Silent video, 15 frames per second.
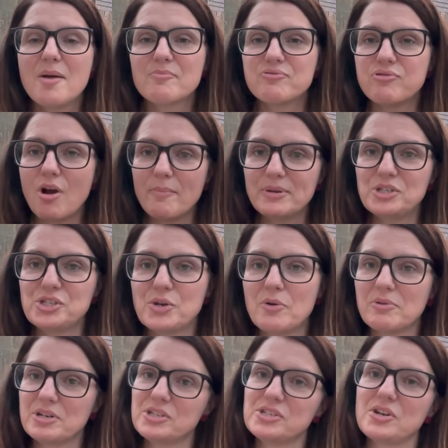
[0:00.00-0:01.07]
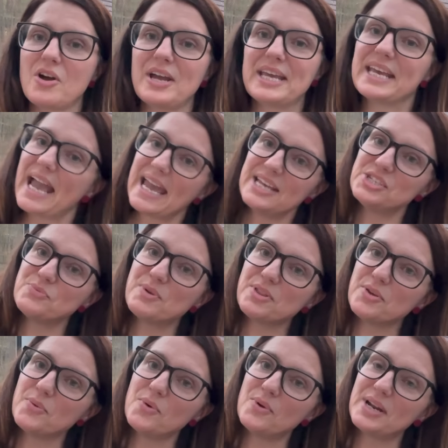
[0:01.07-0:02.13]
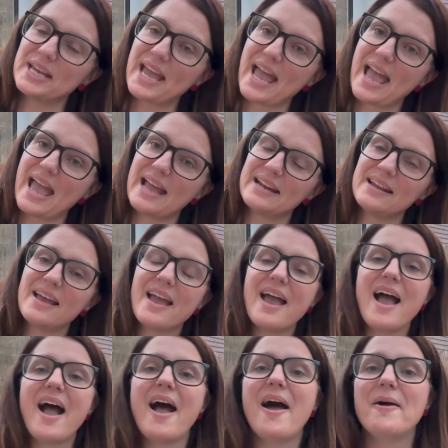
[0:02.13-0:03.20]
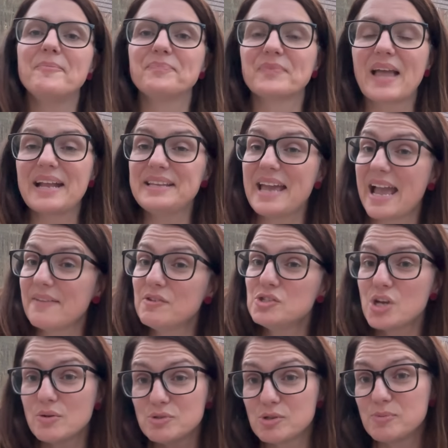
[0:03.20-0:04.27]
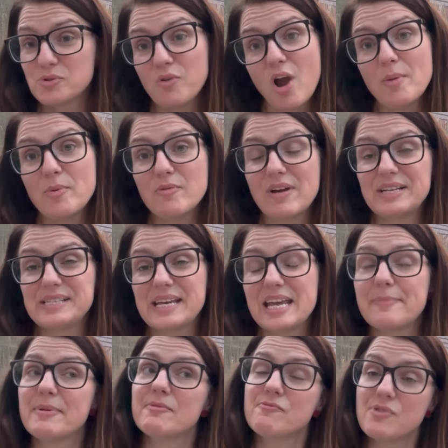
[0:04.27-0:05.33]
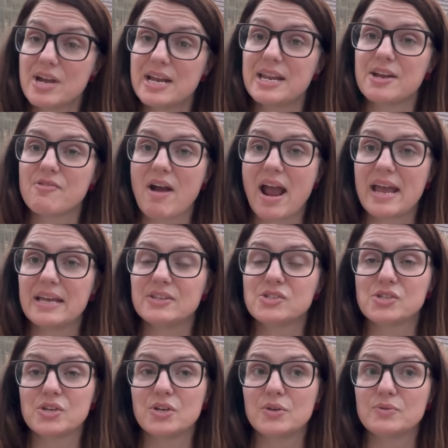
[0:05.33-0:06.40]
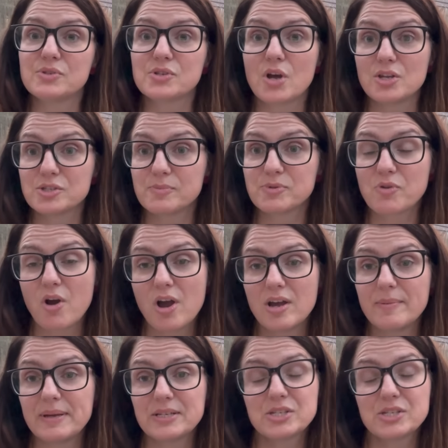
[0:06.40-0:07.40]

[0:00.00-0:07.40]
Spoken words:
Promise you I'm going to start engaging with you all again. And yeah, if you don't subscribe already, it'd be really great to start subscribing